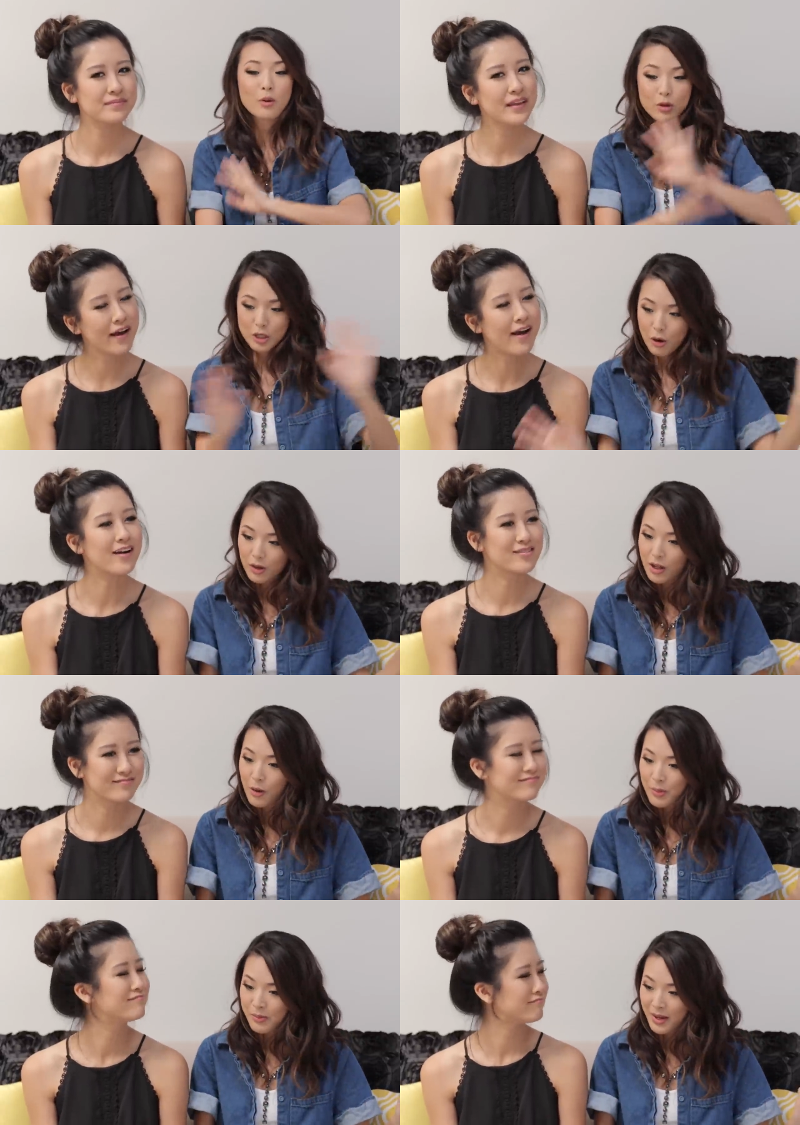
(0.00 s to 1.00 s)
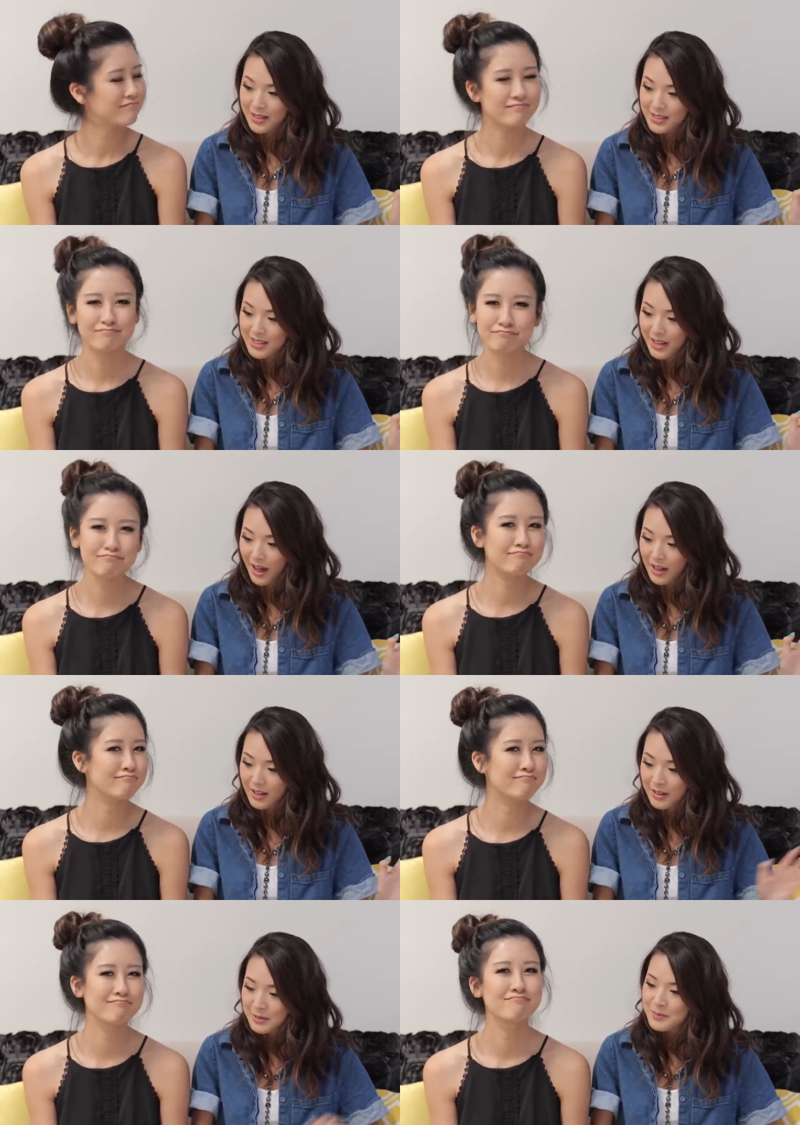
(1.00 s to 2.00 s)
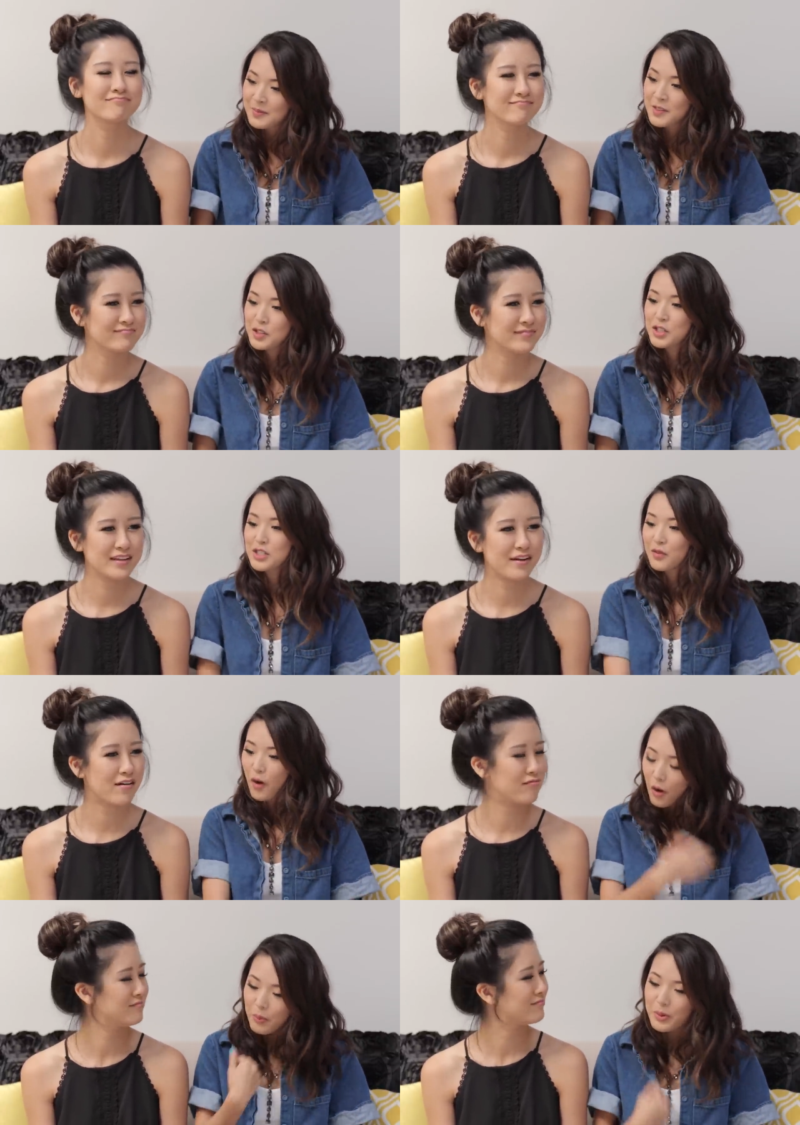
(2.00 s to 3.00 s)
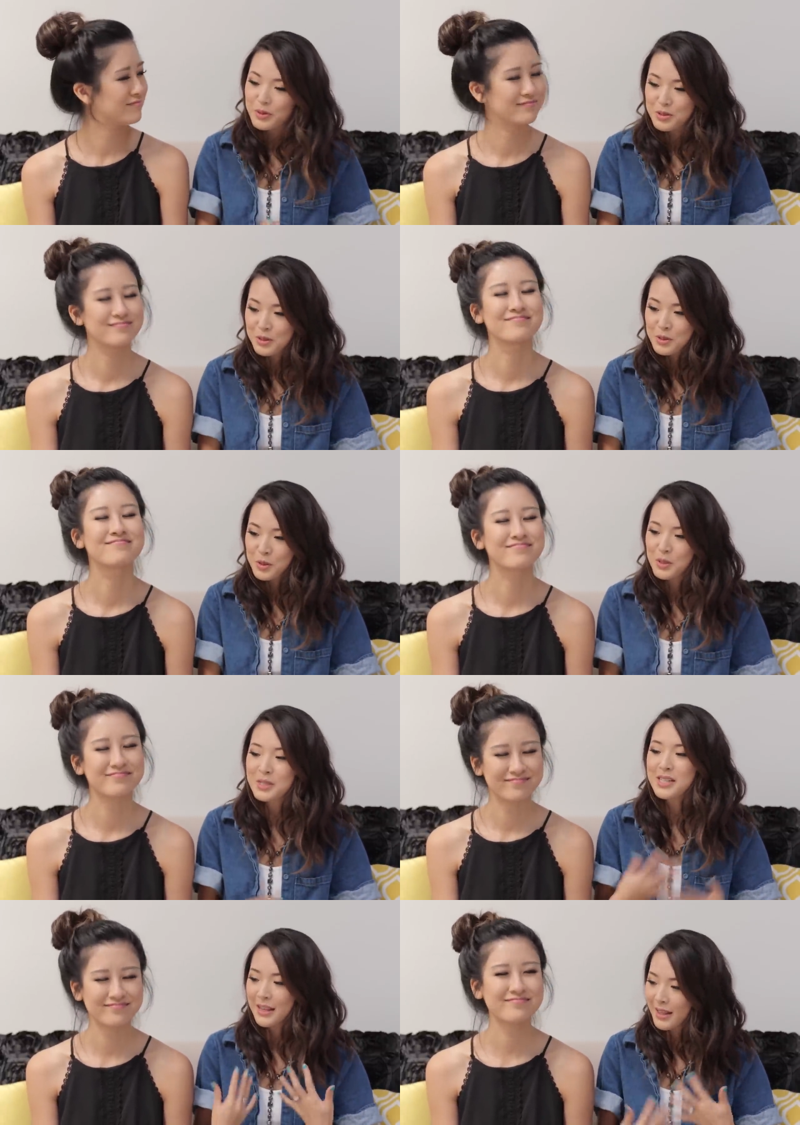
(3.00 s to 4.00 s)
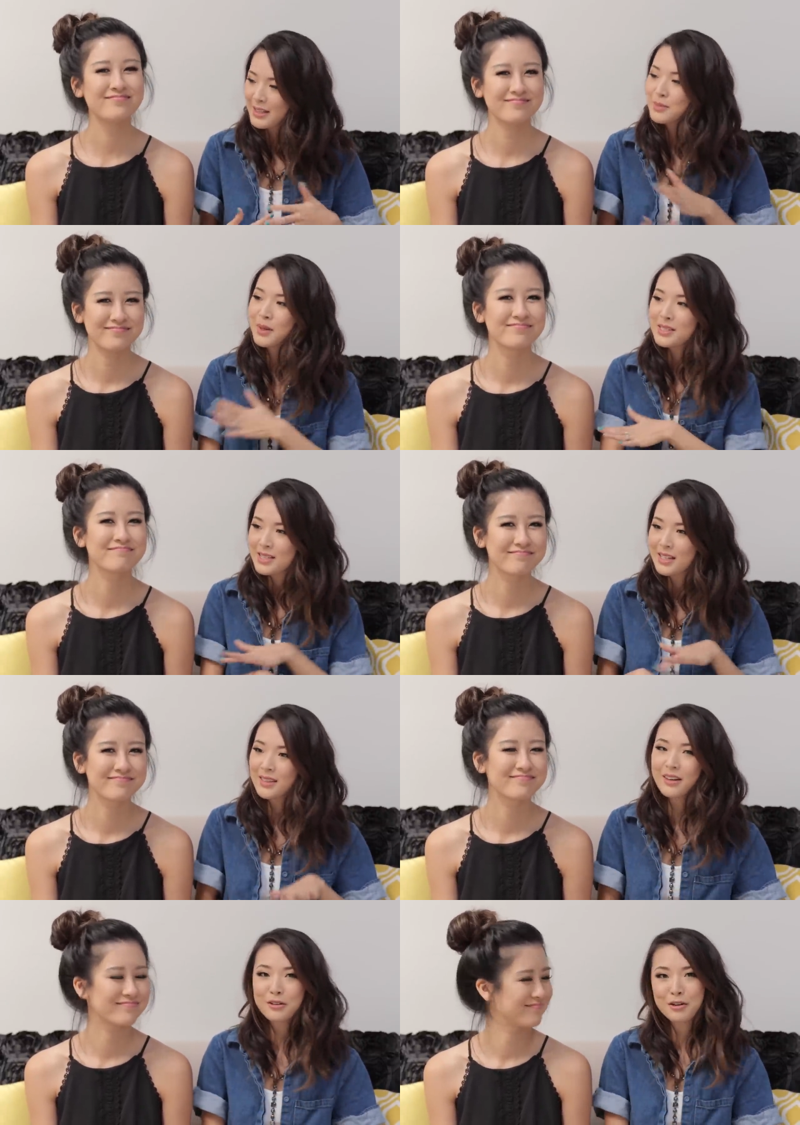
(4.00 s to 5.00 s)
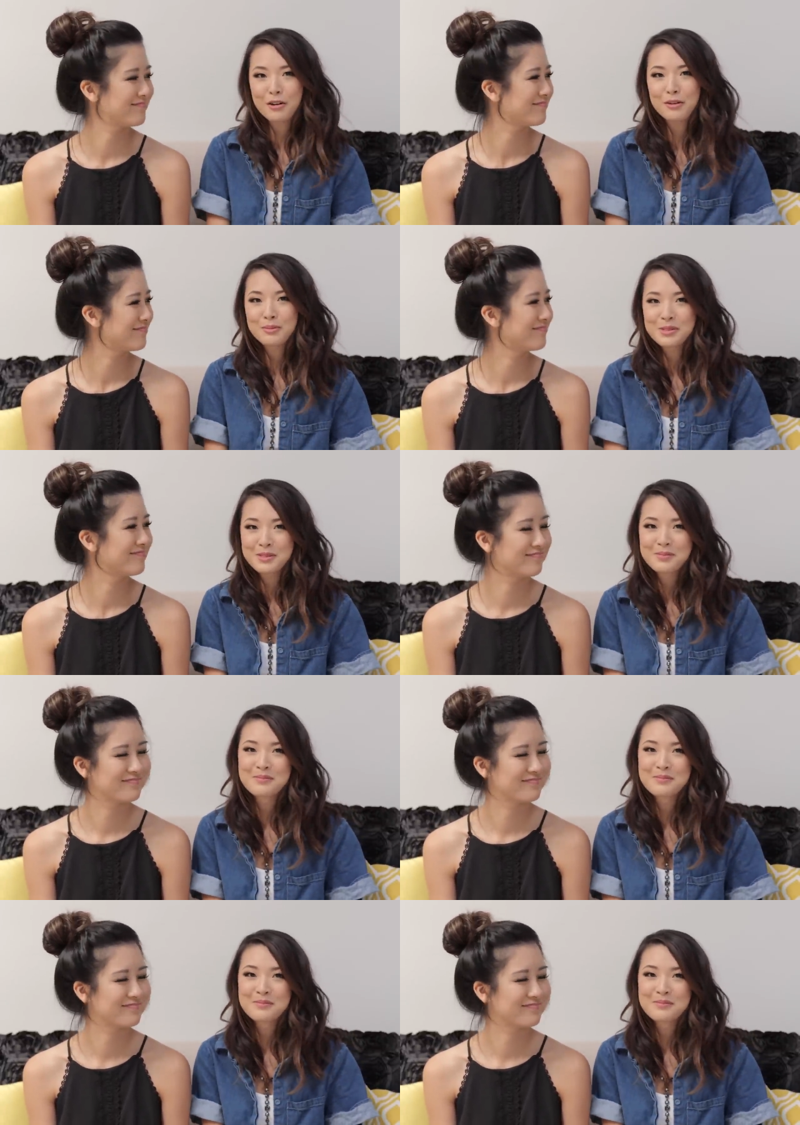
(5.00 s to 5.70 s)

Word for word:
Speaker 1: We're yeah. totally open-minded to that. Mm It's just you know. for our personal choice. I like to maintain the underarms.